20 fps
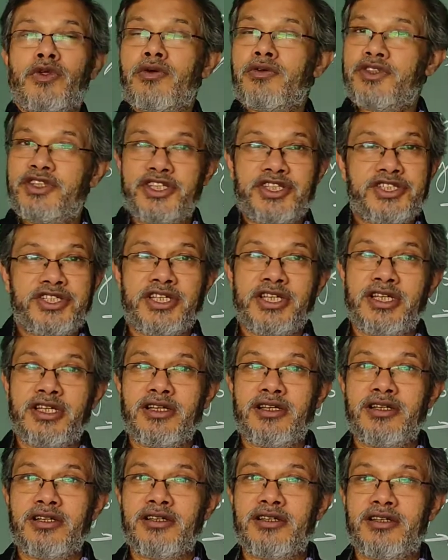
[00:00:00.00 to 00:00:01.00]
this
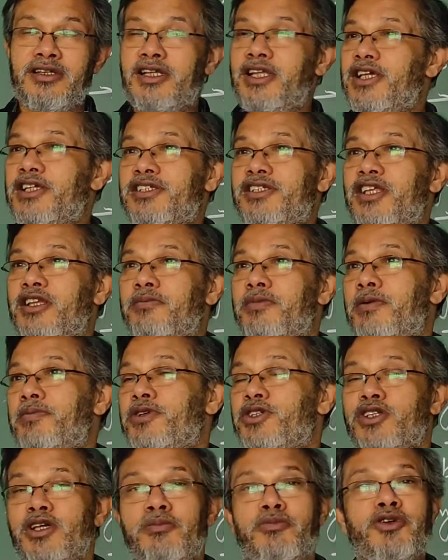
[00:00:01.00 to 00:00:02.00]
year, next year maybe
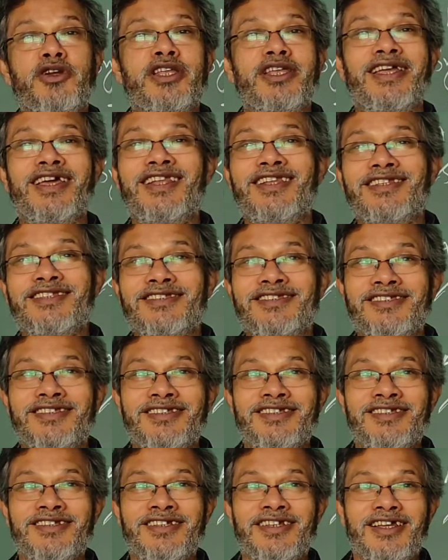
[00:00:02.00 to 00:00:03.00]
somebody else,
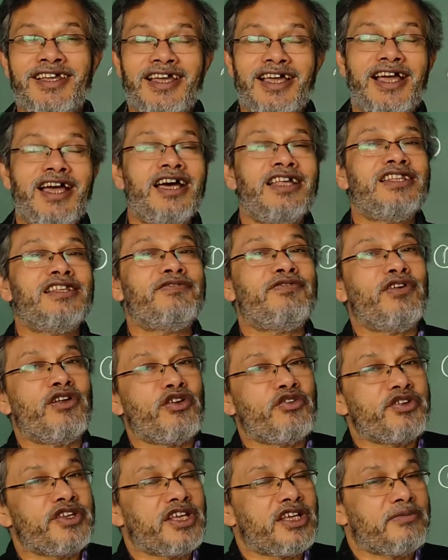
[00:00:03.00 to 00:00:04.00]
and the
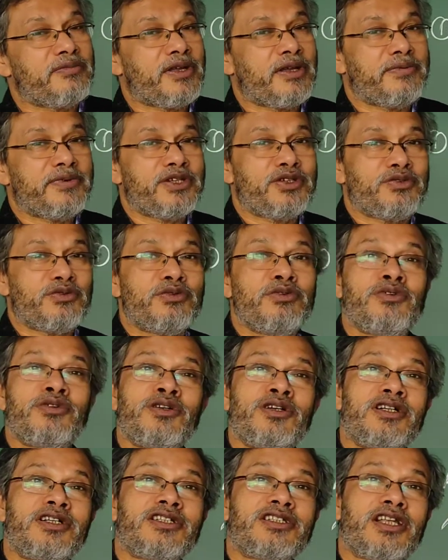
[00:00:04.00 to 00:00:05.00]
following year maybe to
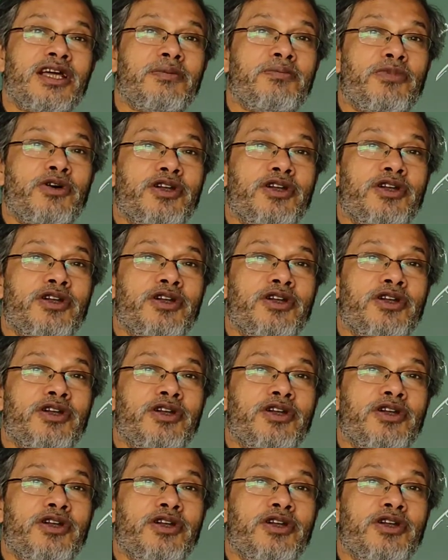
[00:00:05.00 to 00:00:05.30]
some